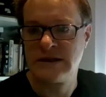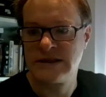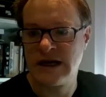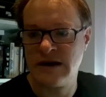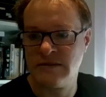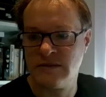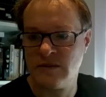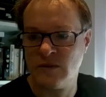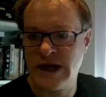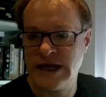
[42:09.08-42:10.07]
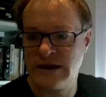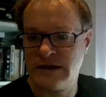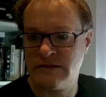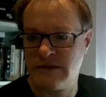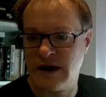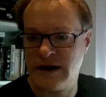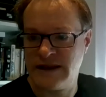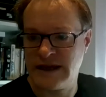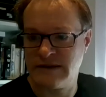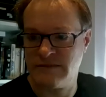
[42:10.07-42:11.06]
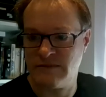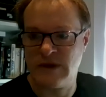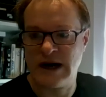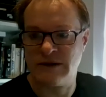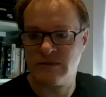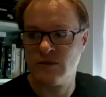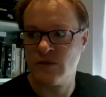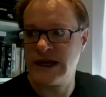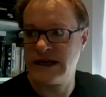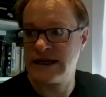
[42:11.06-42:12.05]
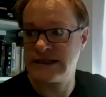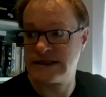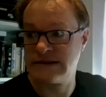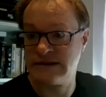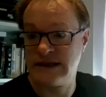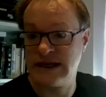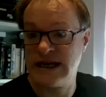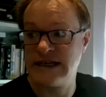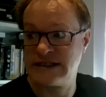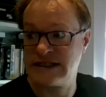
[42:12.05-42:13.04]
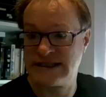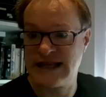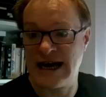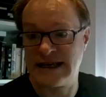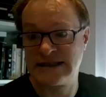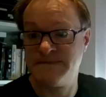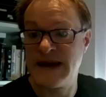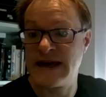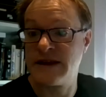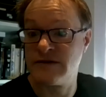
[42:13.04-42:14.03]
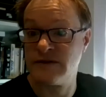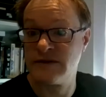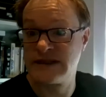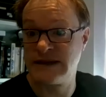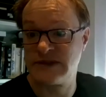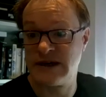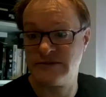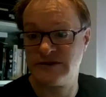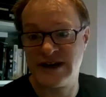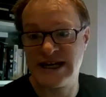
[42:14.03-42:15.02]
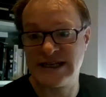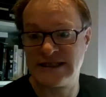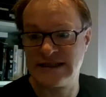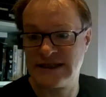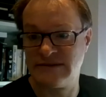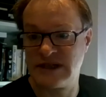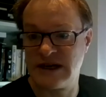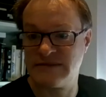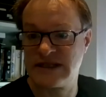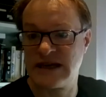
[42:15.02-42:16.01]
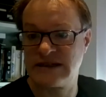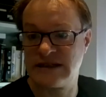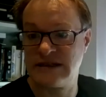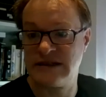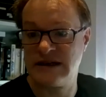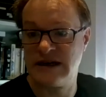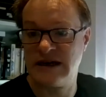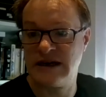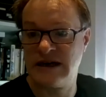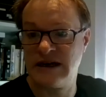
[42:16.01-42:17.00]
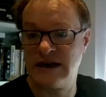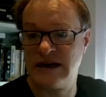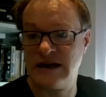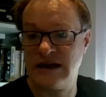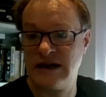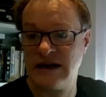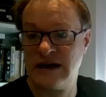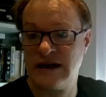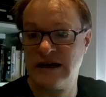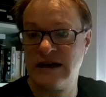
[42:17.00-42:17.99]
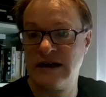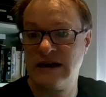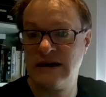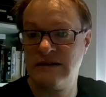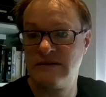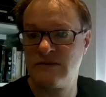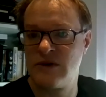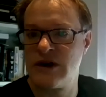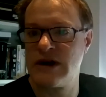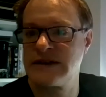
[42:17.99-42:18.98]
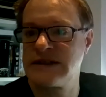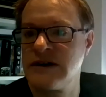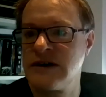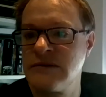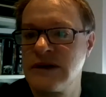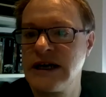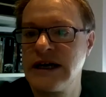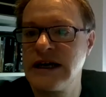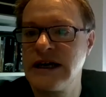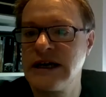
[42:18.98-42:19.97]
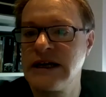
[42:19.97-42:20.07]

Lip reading: So weak, I think. Well, weak is just that. It's a bit that sometimes reads and sometimes doesn't. Where else are we?